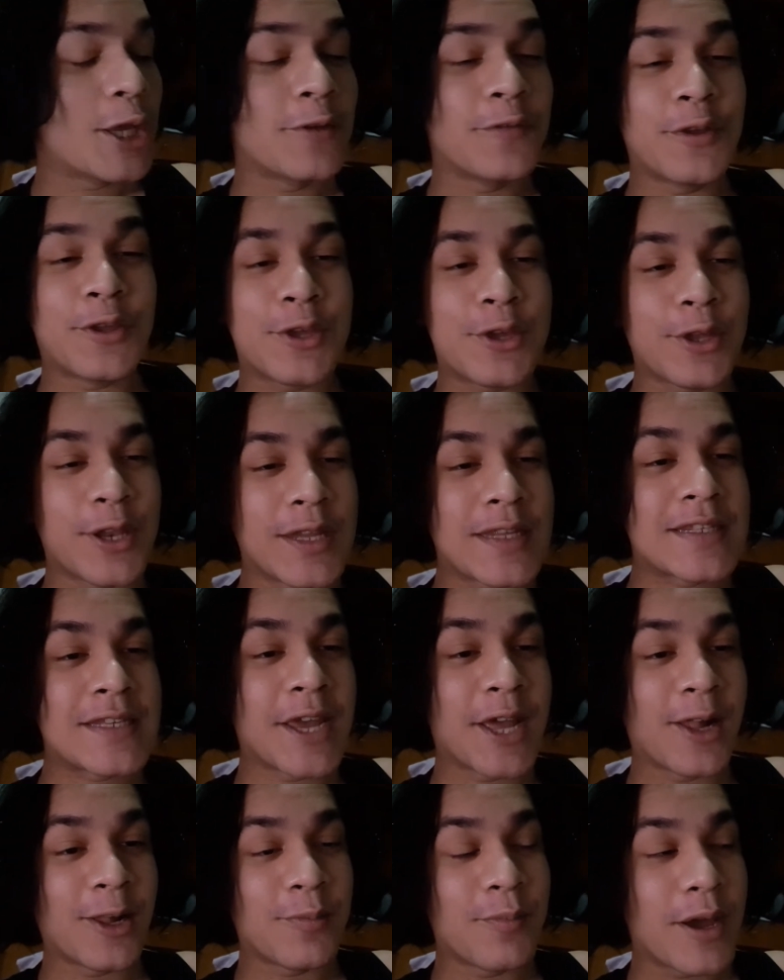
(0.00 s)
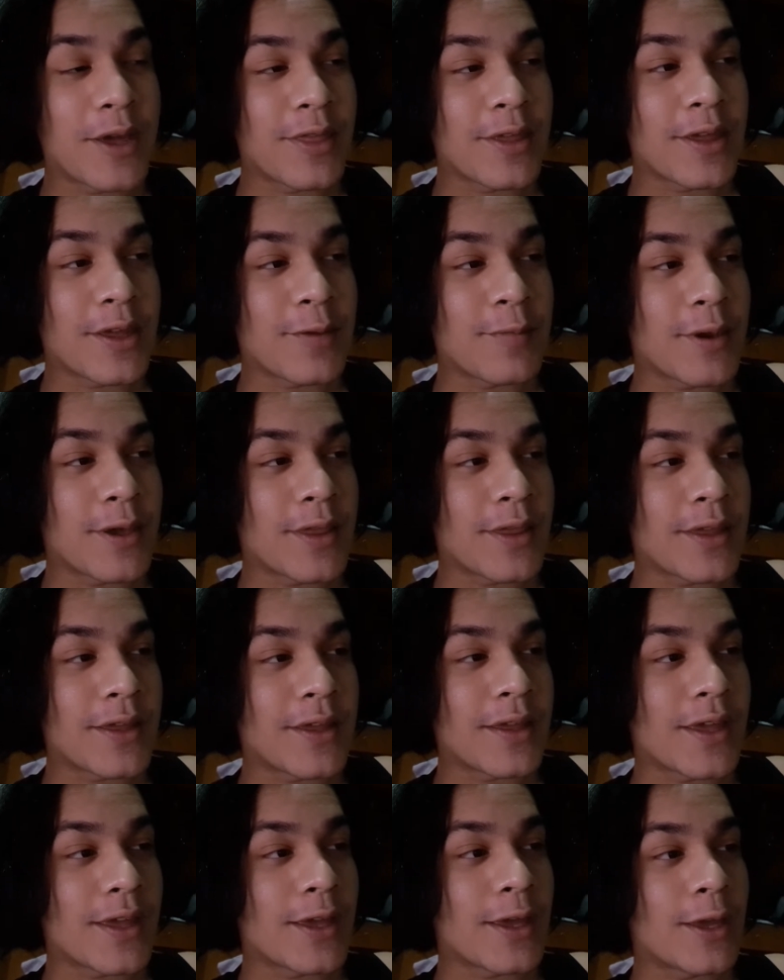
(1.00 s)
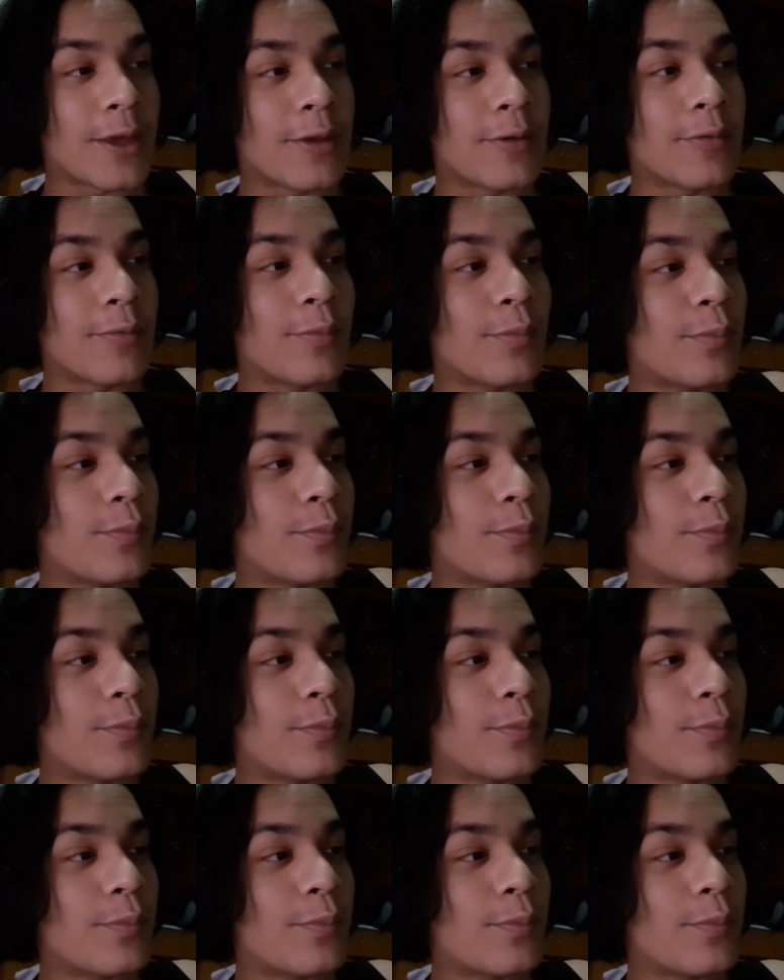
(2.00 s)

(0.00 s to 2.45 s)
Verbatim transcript: if you couldn't tell by the by the